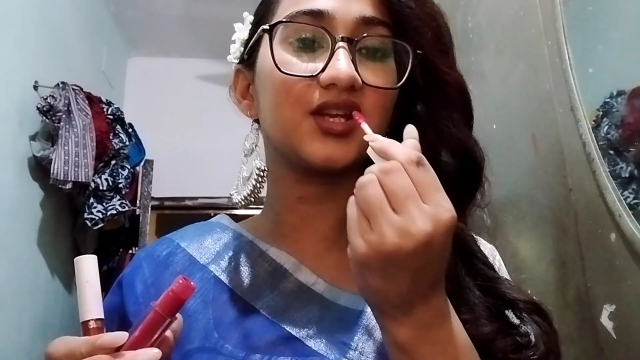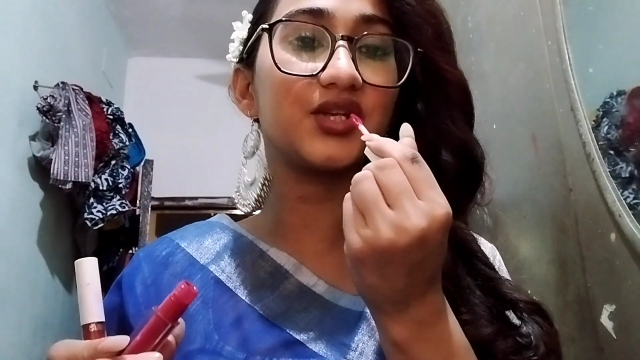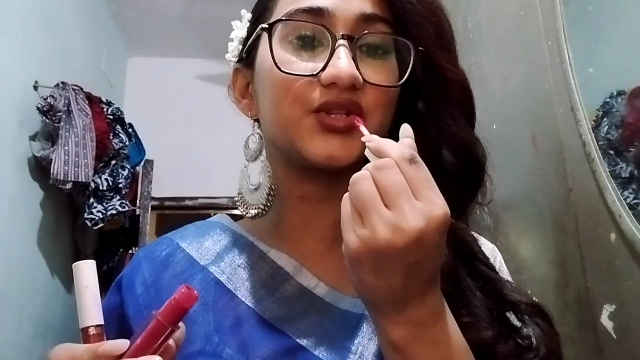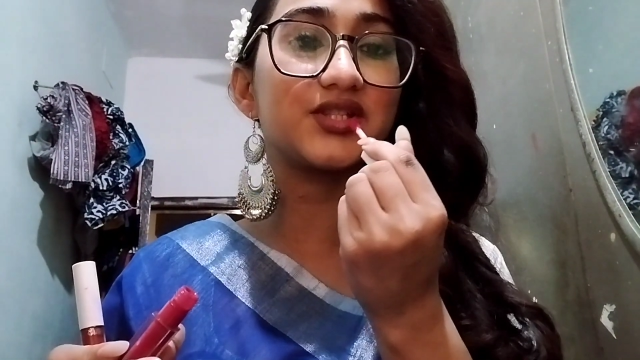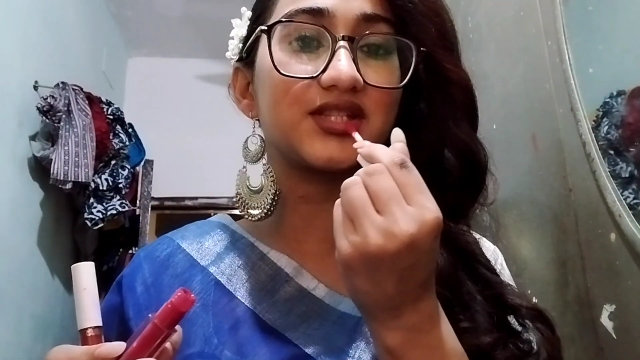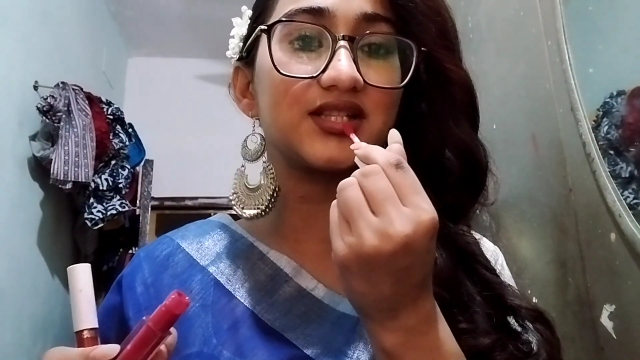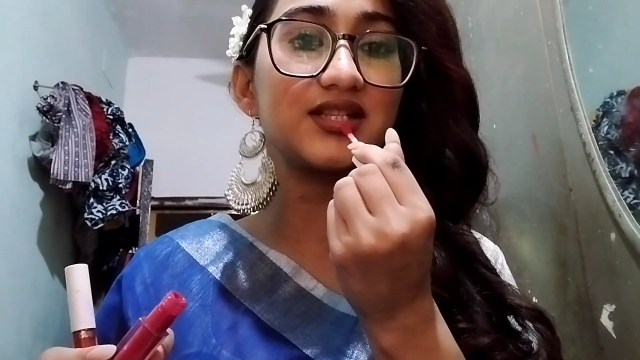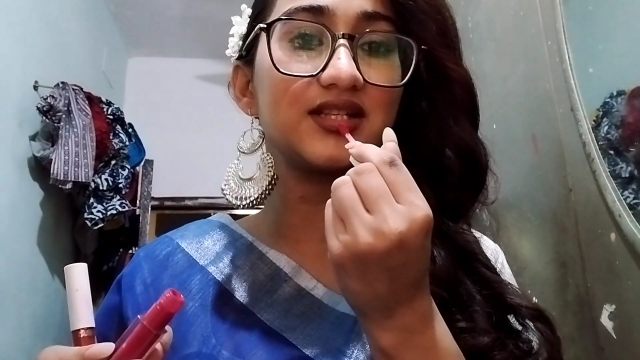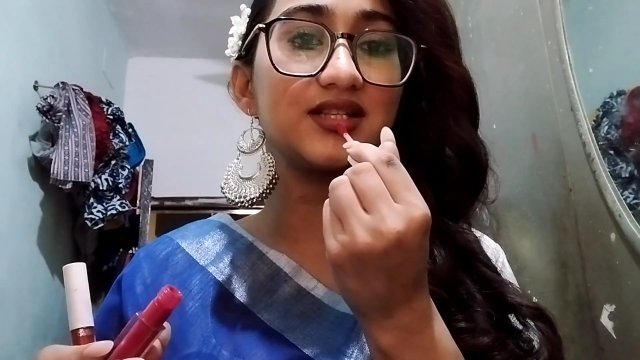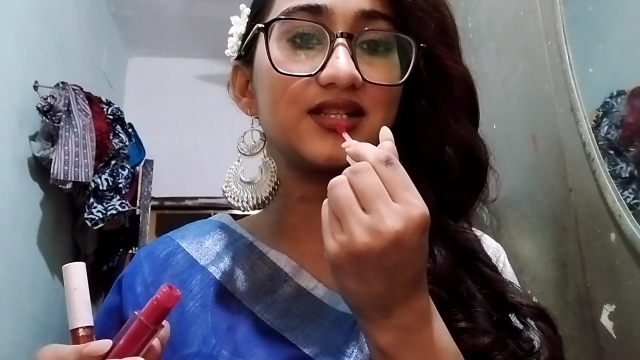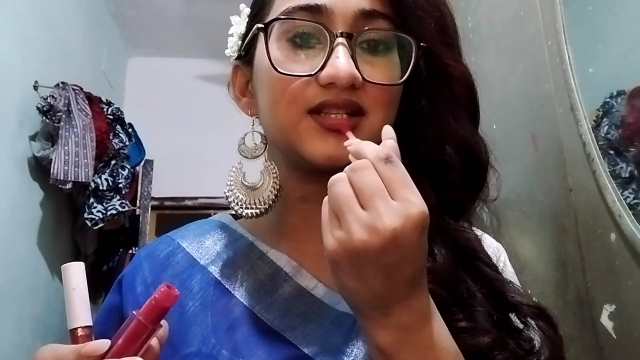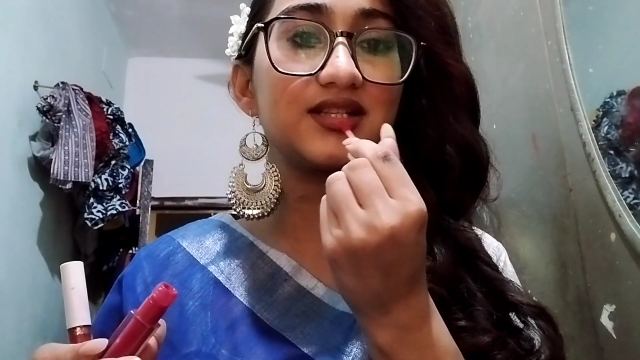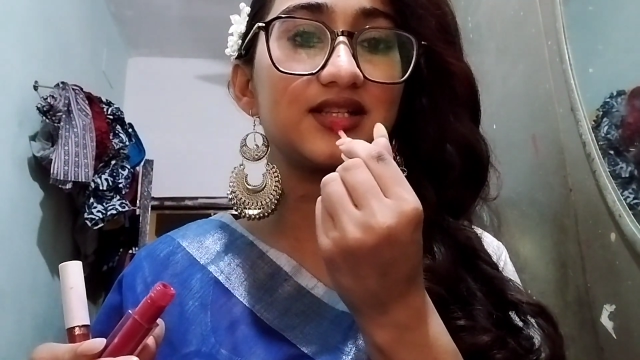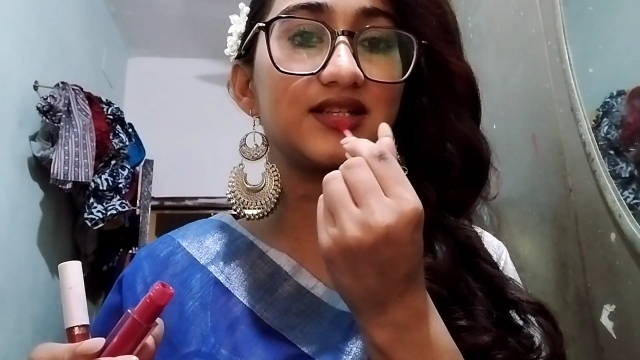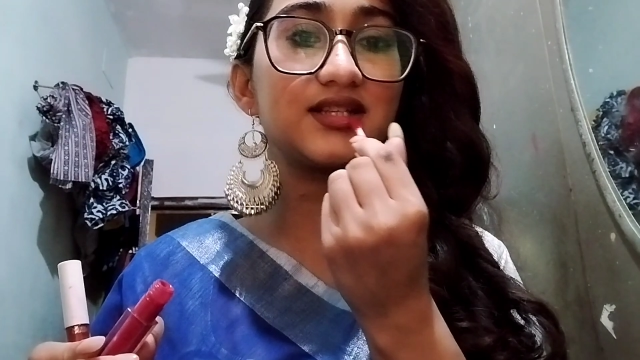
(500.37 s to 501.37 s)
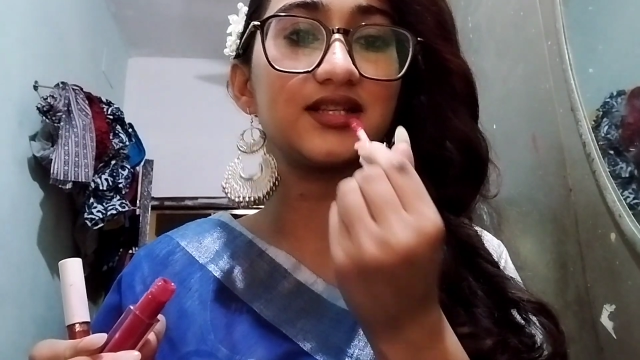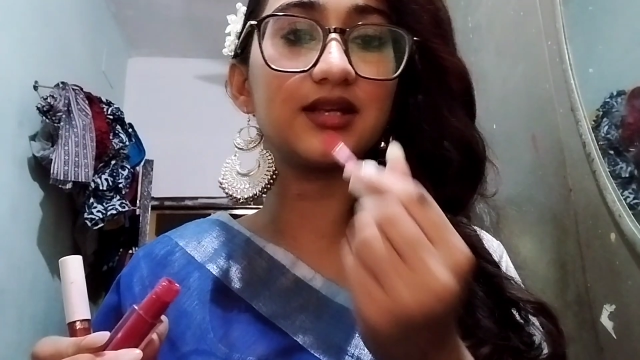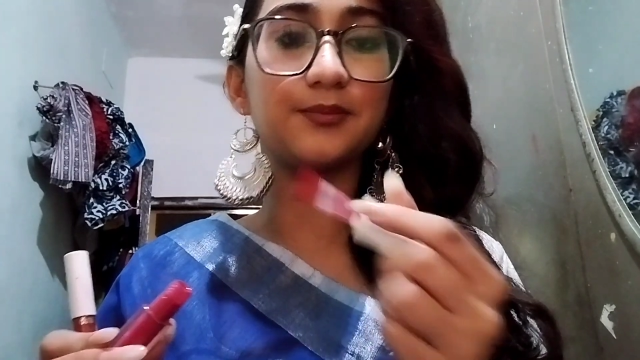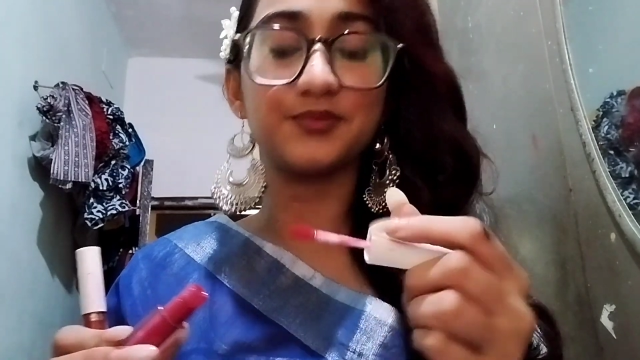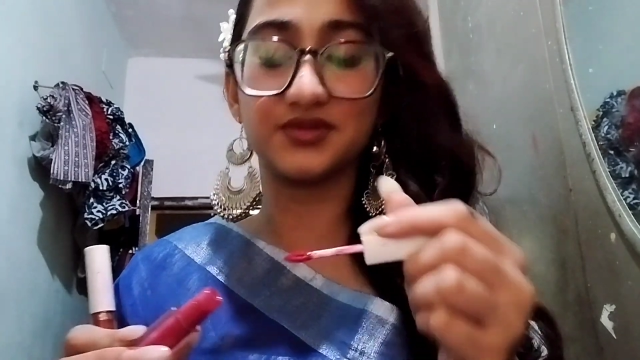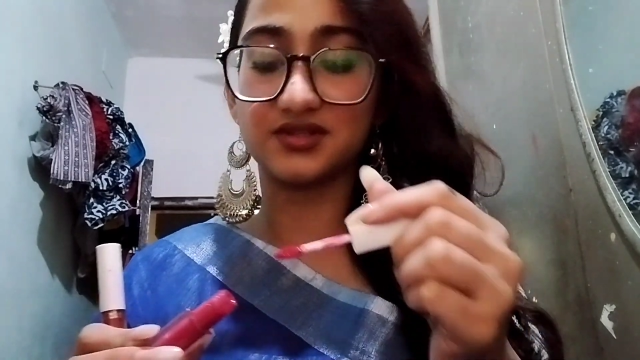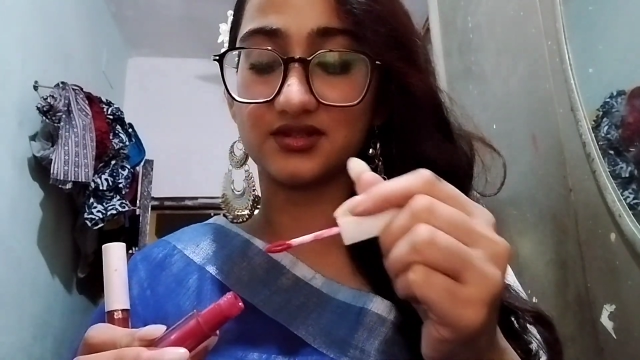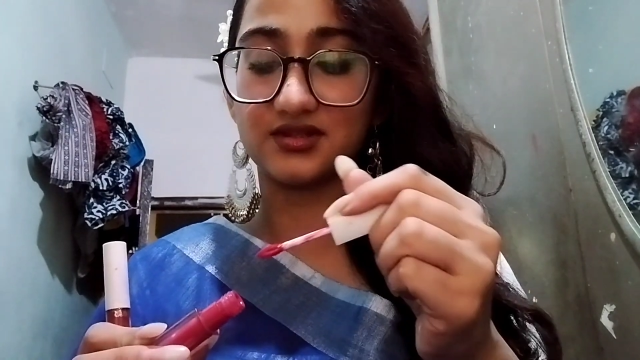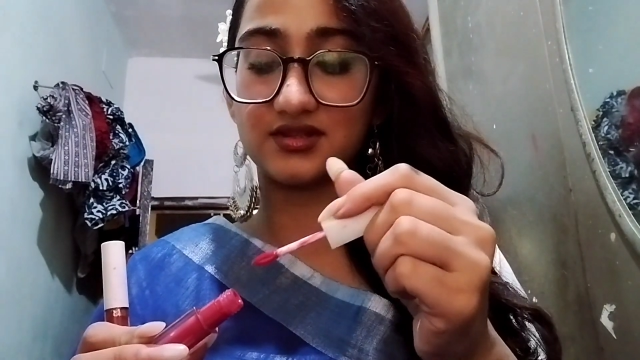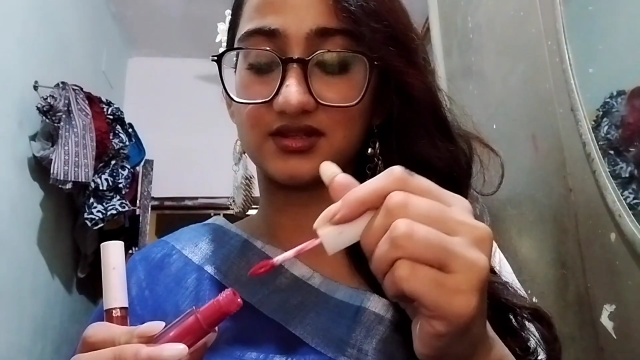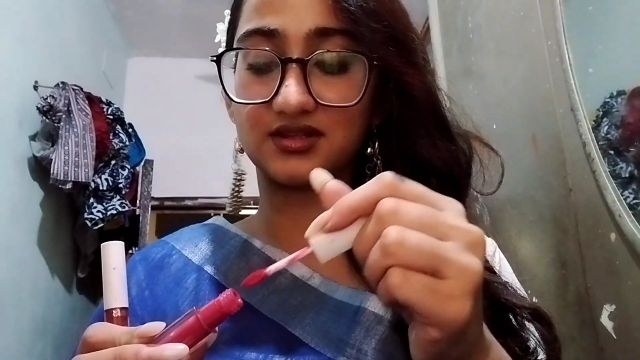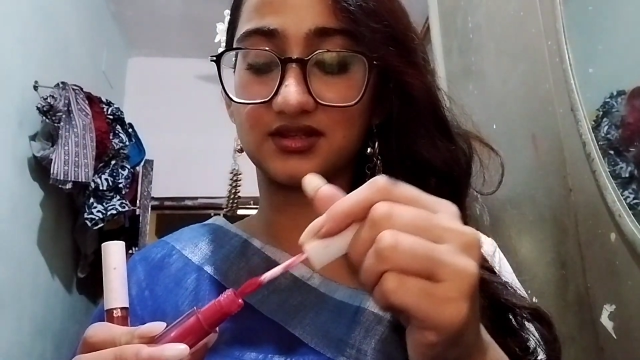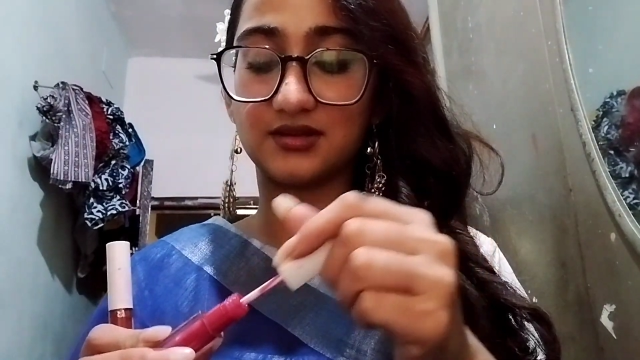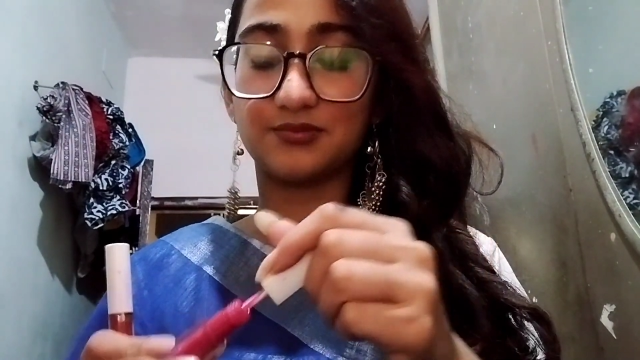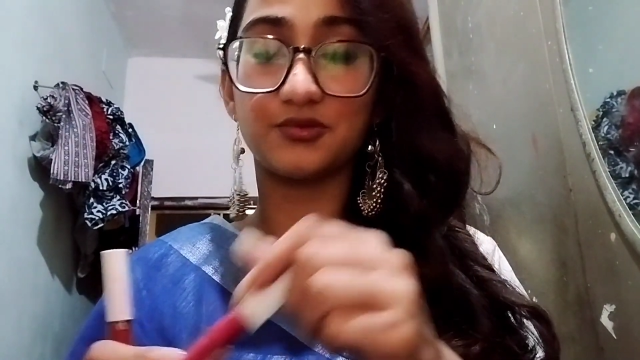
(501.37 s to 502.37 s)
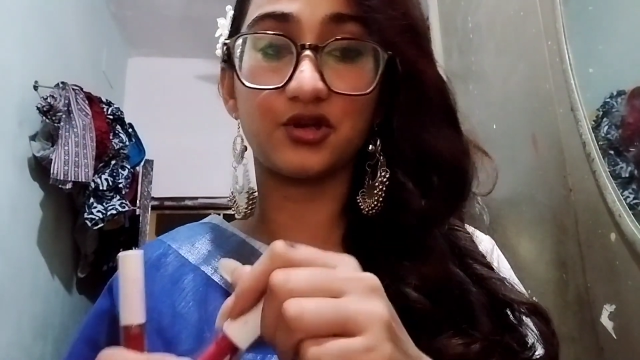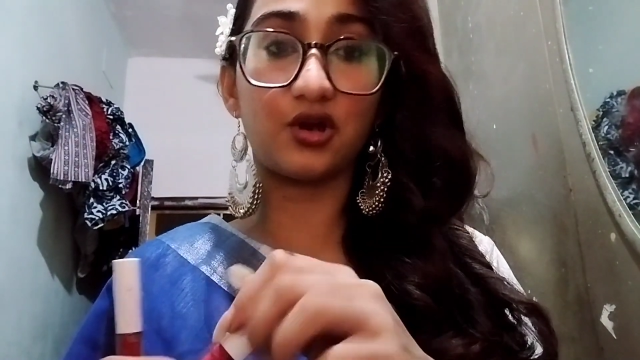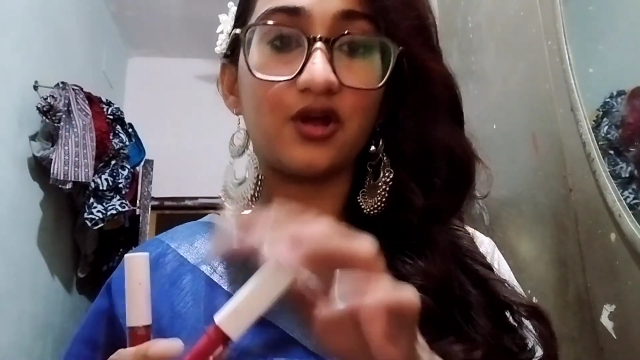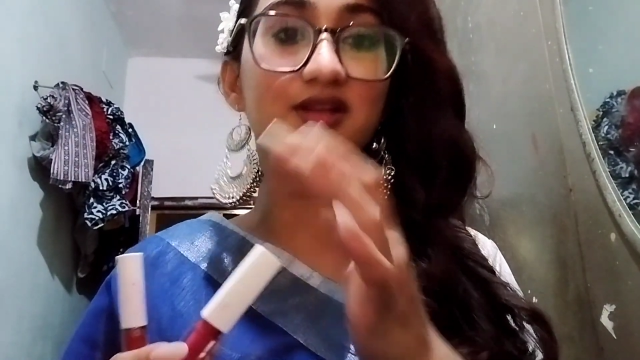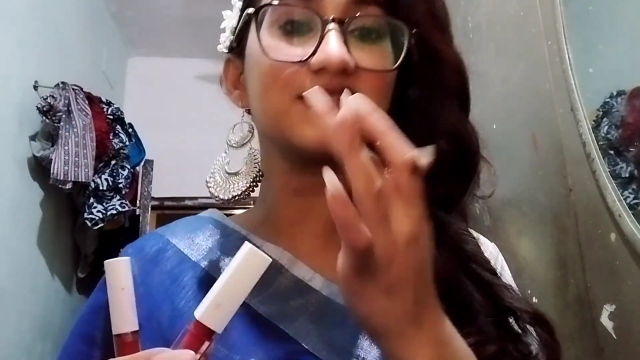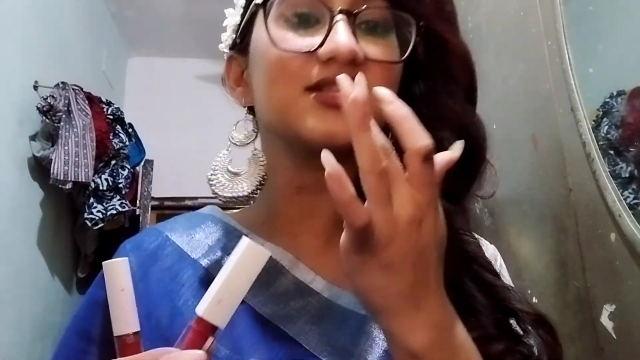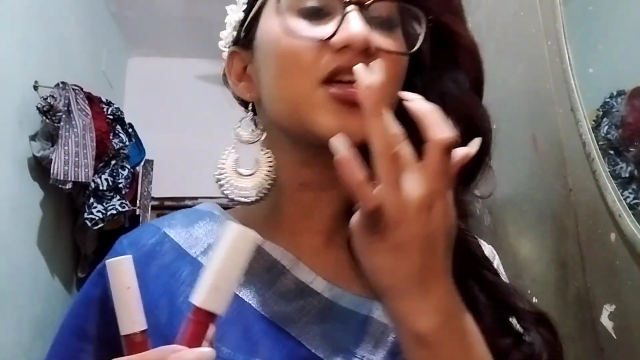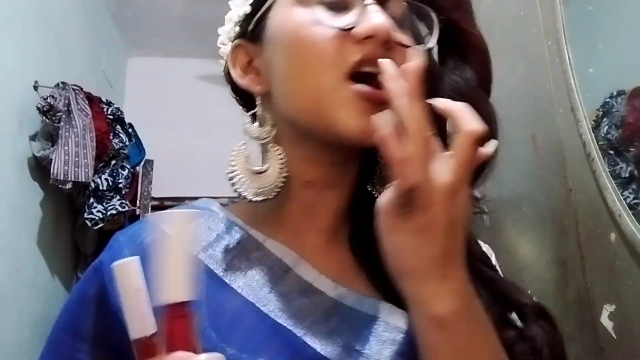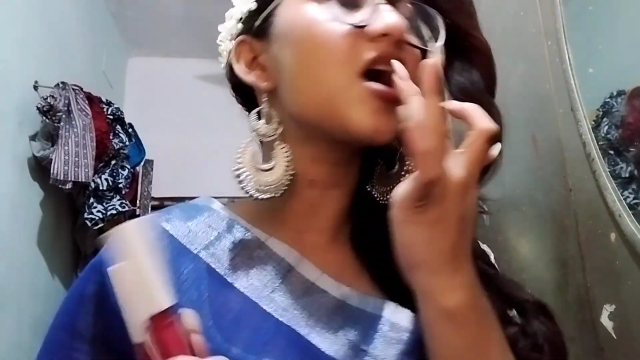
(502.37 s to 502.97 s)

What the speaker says: use a lip gloss